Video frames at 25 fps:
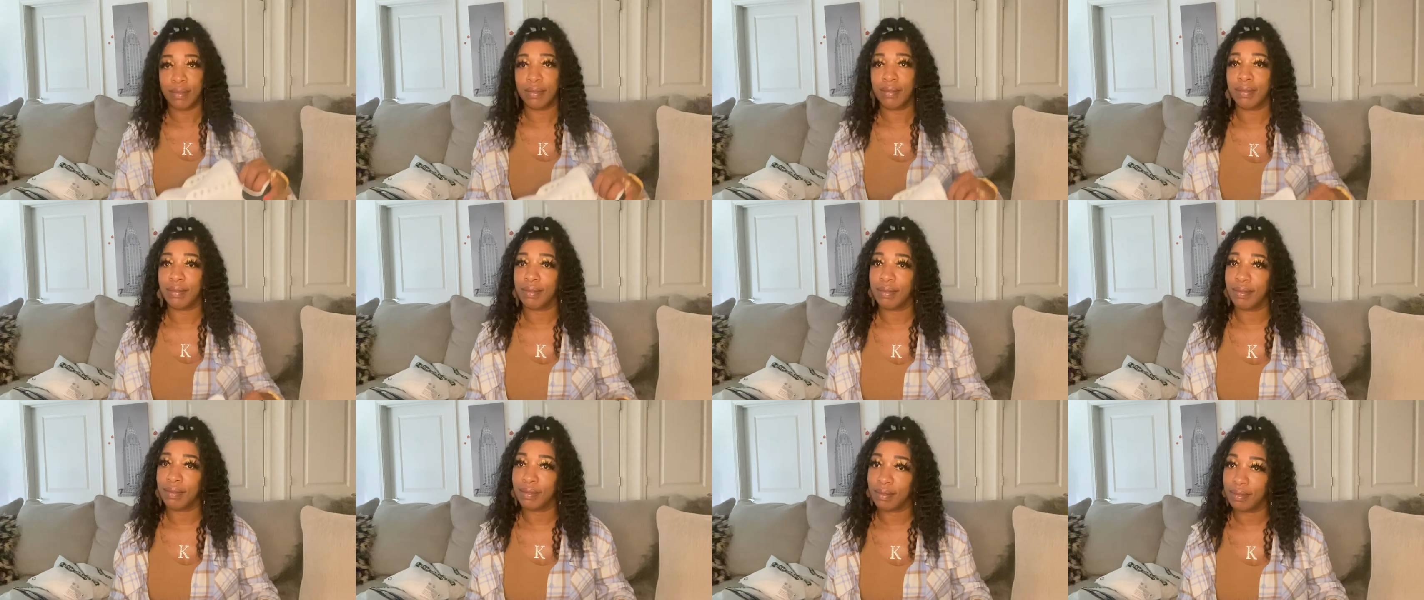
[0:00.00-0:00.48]

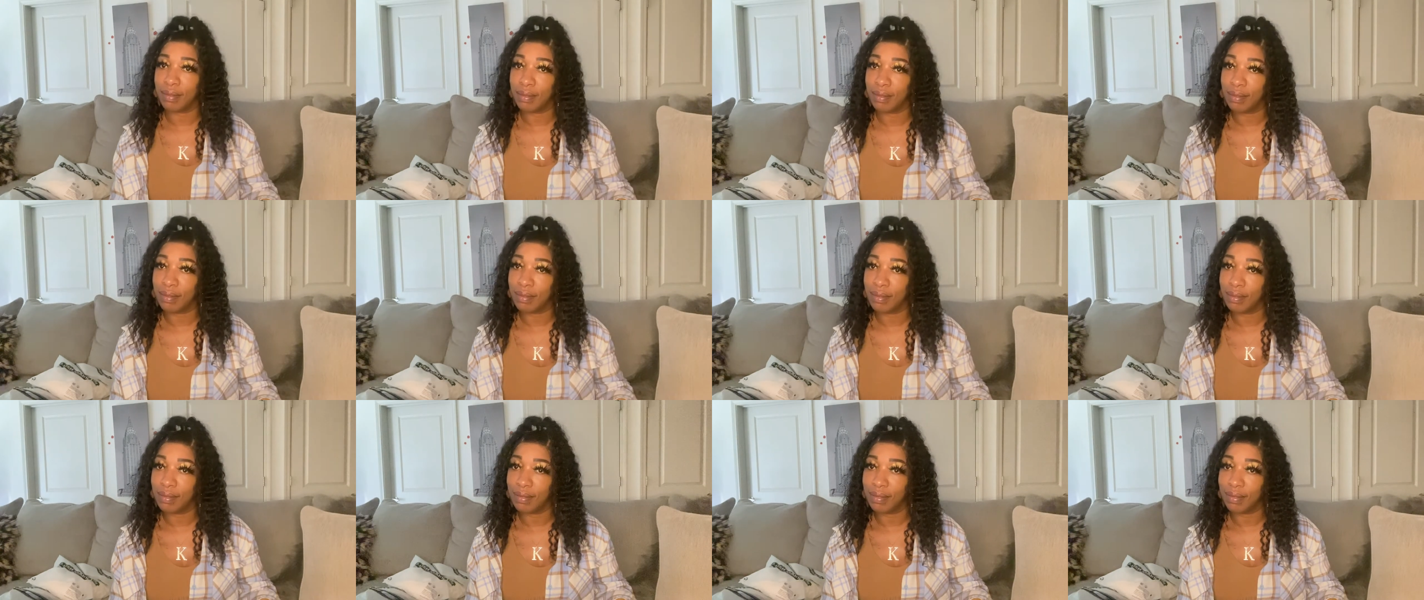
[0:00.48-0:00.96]

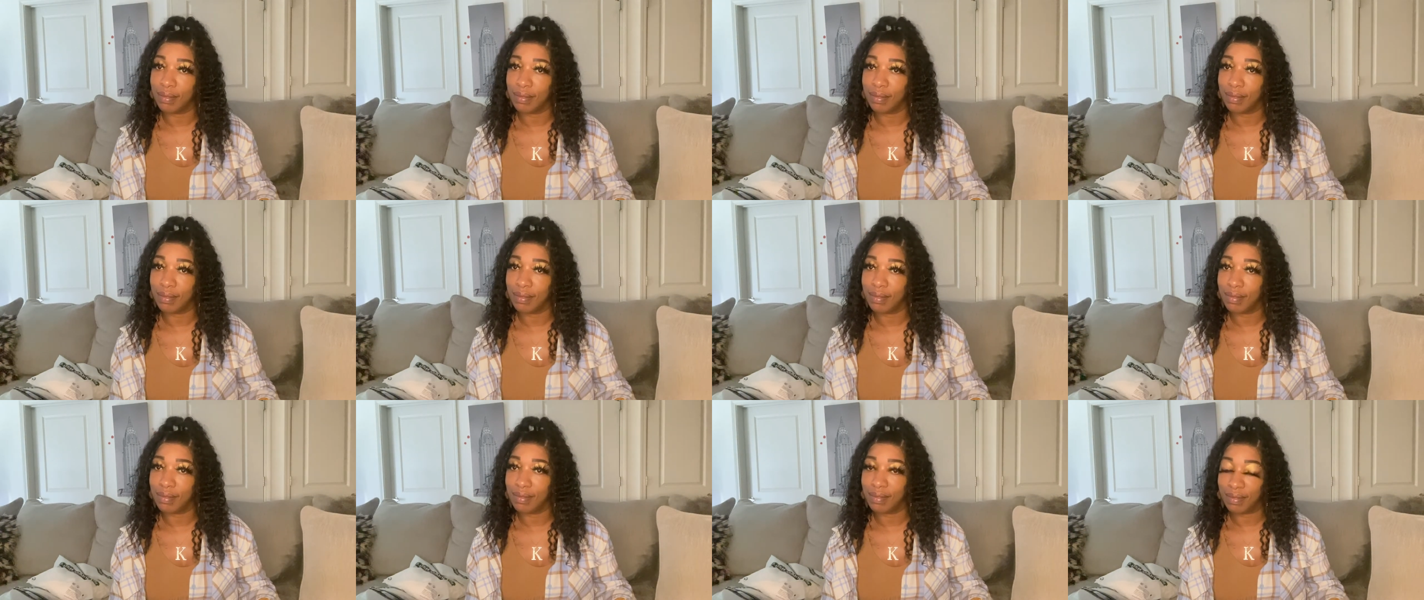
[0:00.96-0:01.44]

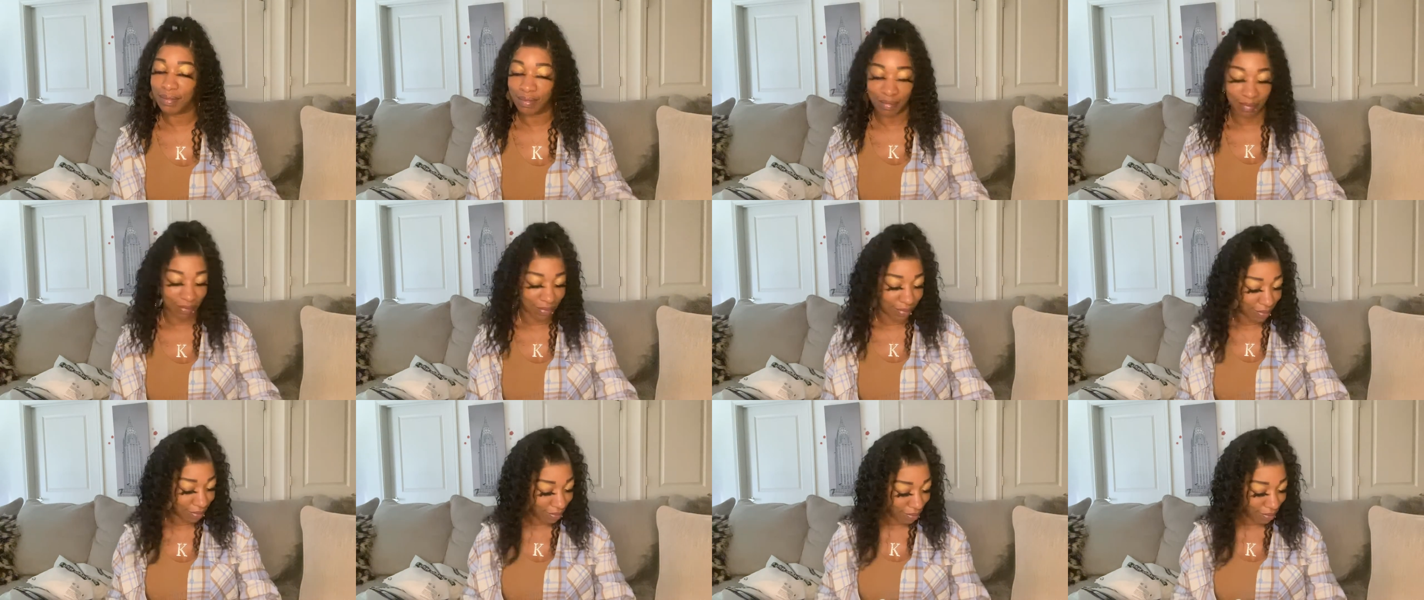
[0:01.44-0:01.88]
Nothing is said.